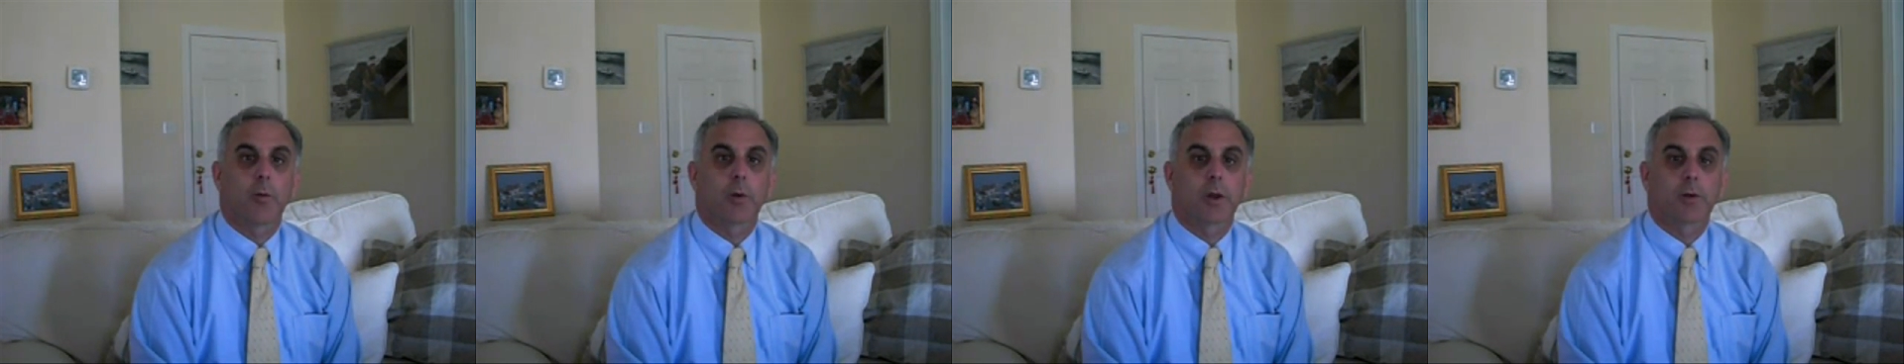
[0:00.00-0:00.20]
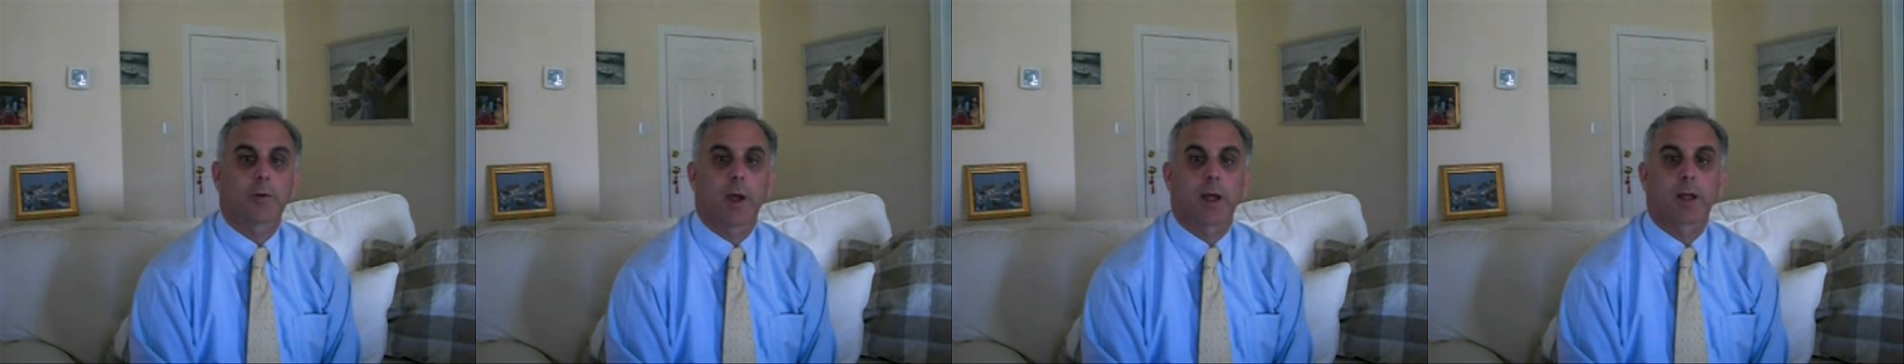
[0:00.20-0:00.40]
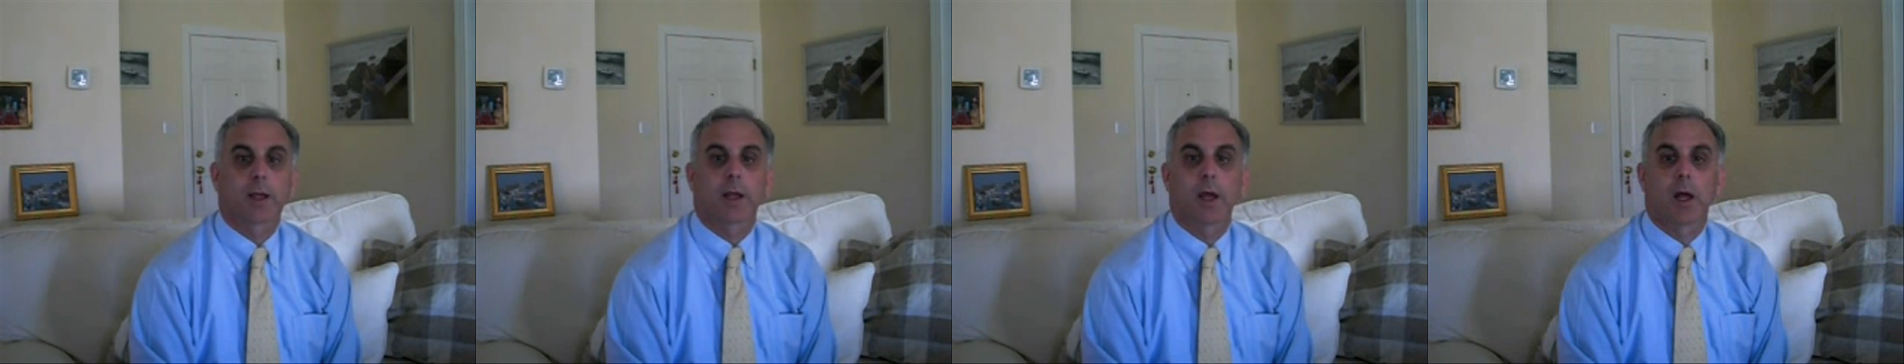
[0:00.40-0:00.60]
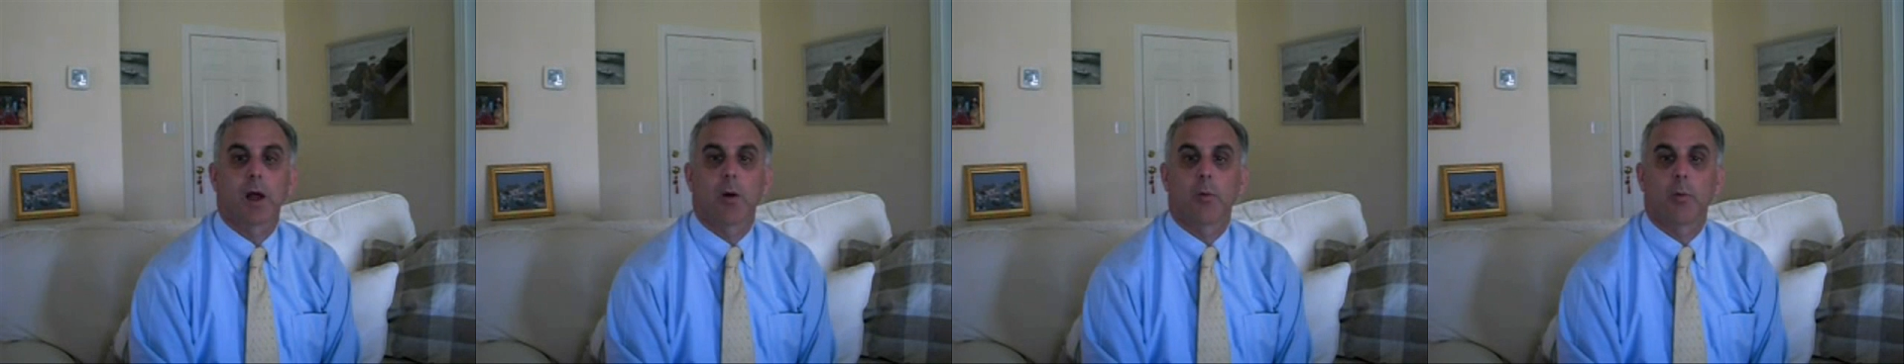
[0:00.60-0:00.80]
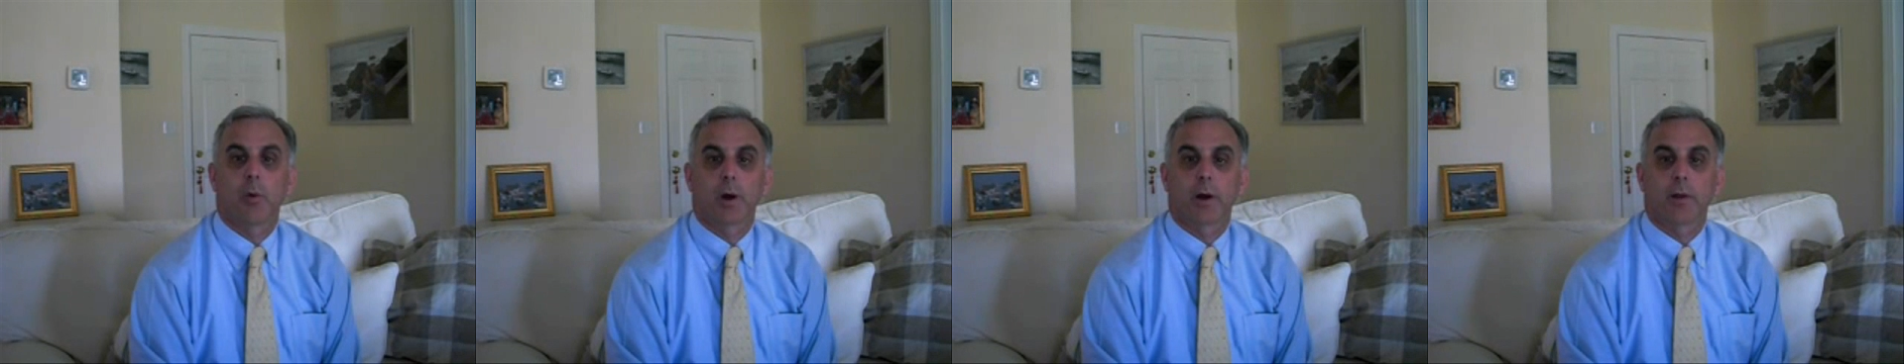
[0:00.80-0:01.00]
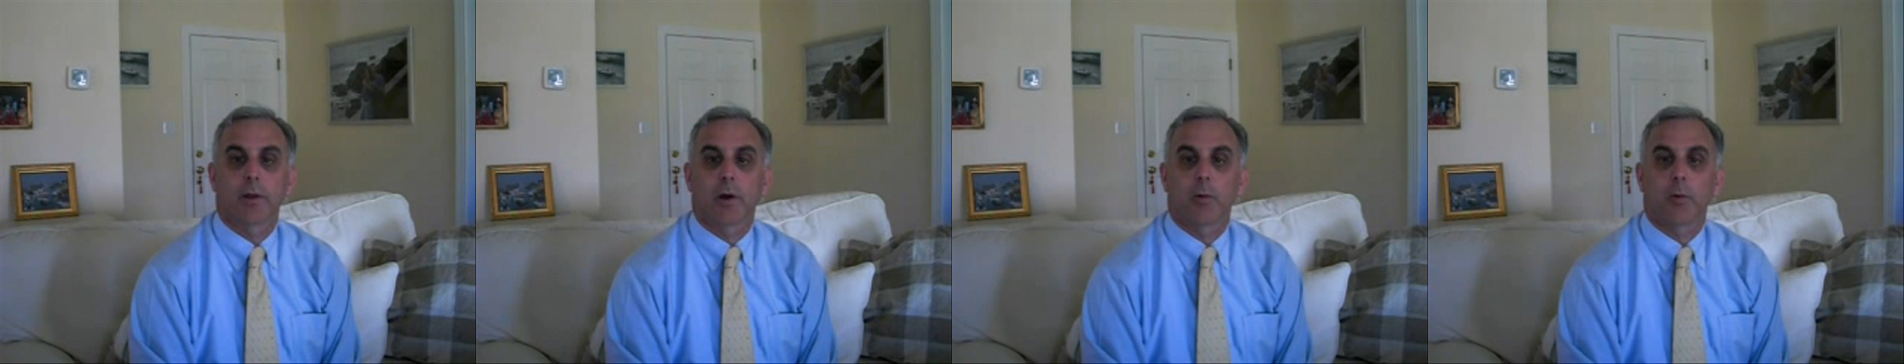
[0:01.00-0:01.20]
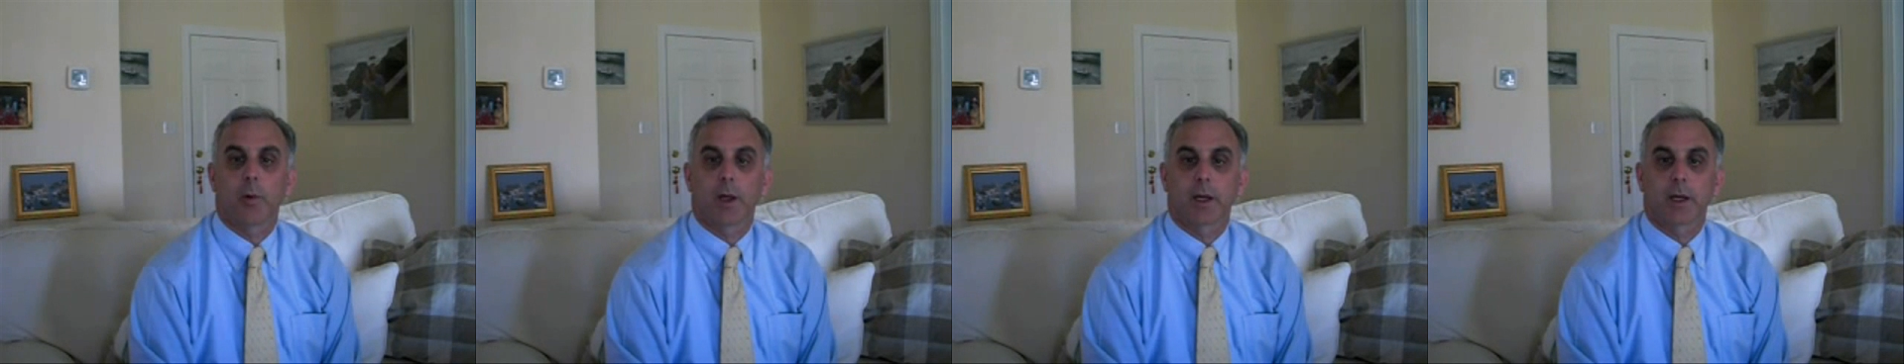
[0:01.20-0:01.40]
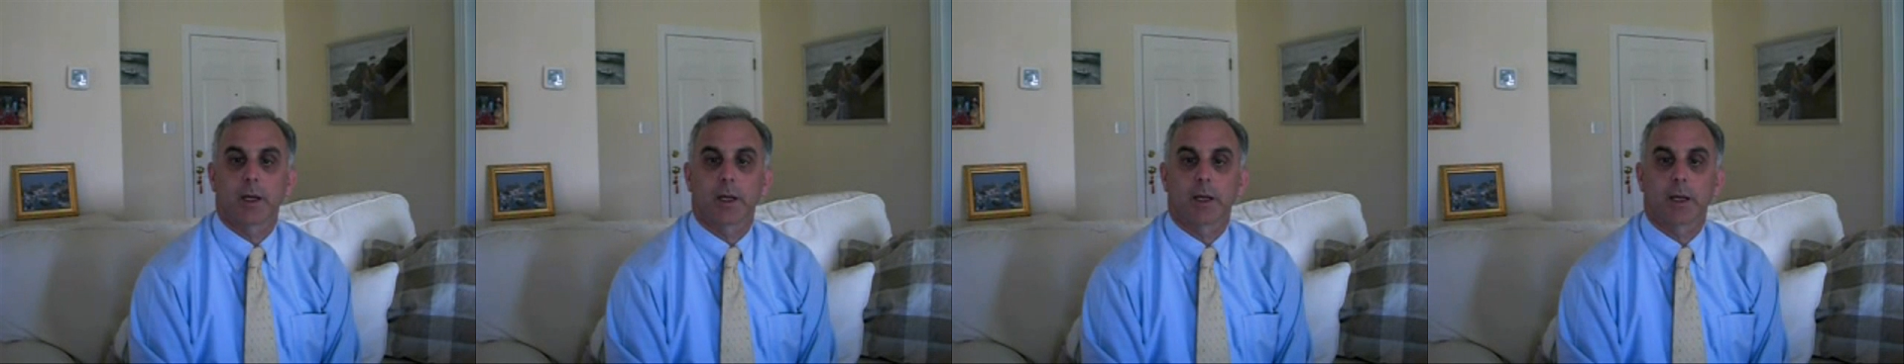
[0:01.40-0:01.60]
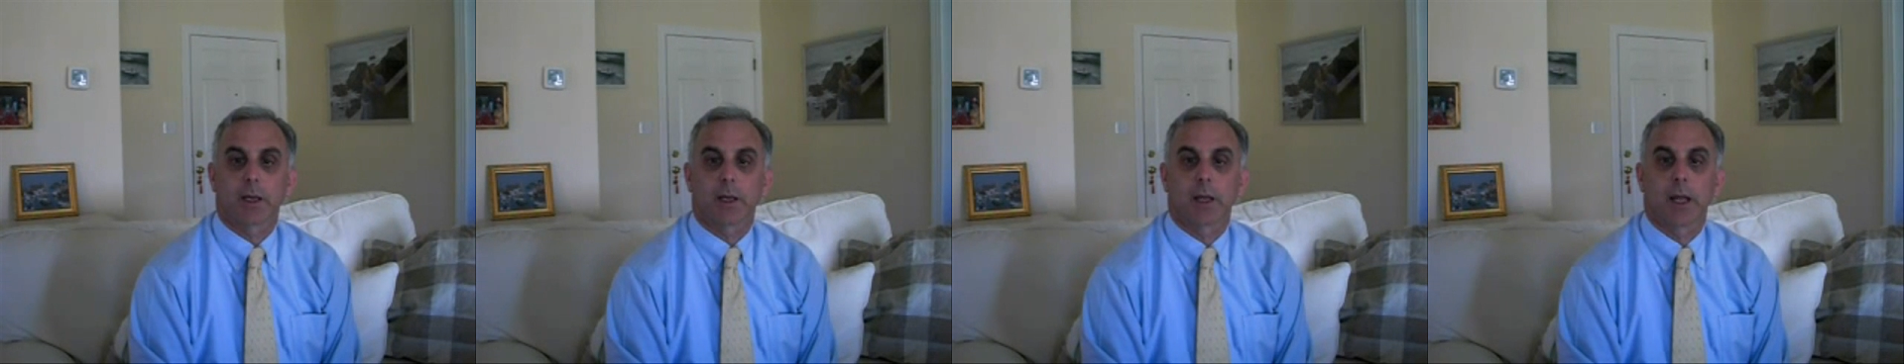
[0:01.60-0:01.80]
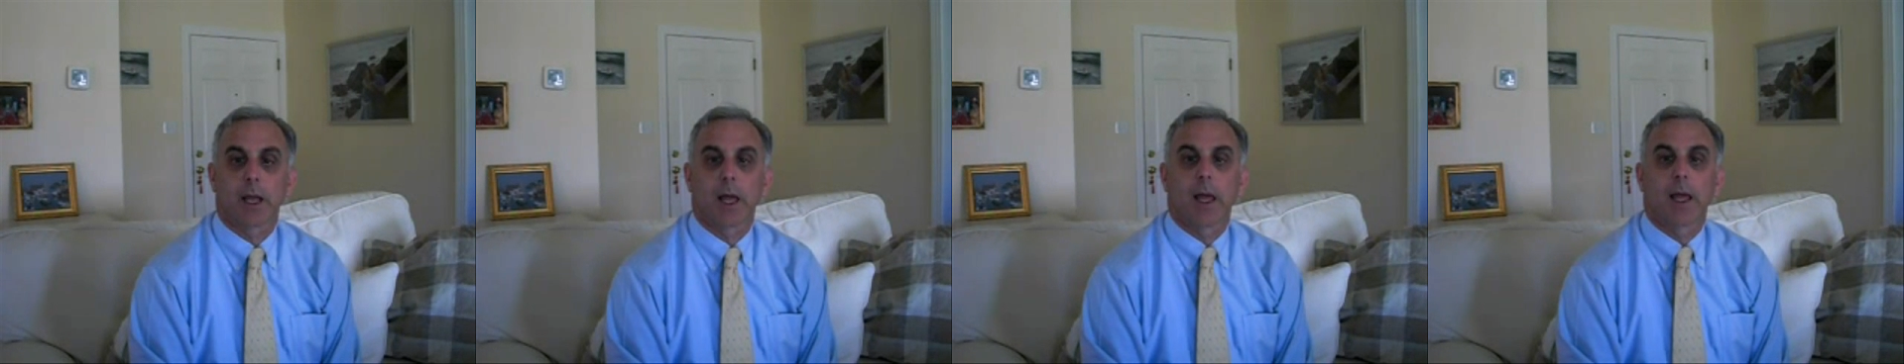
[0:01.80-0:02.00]
strengths? What are their
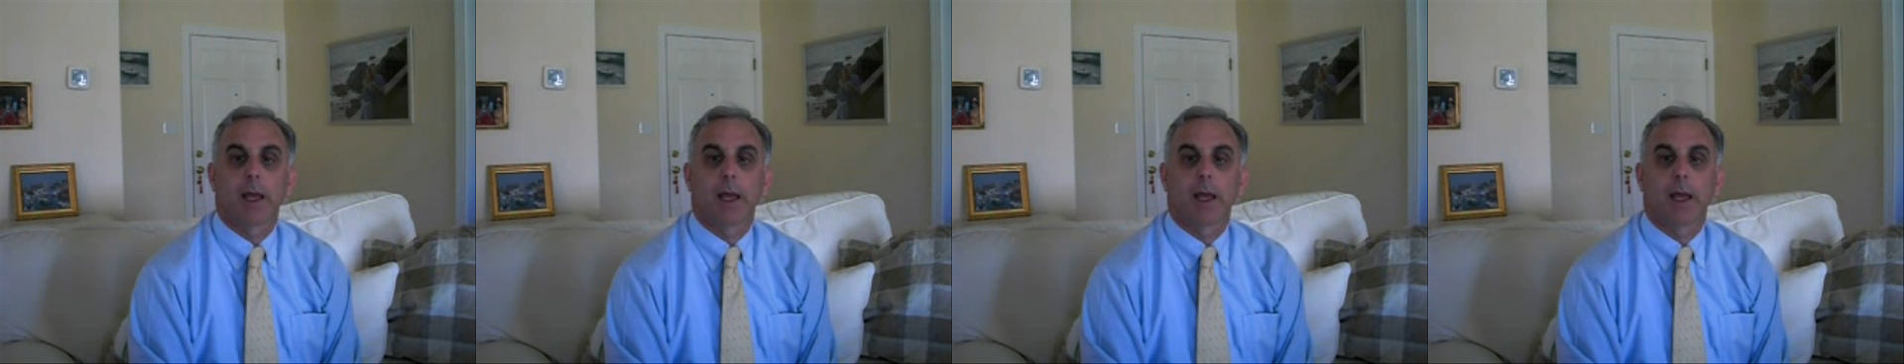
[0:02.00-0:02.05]
weaknesses?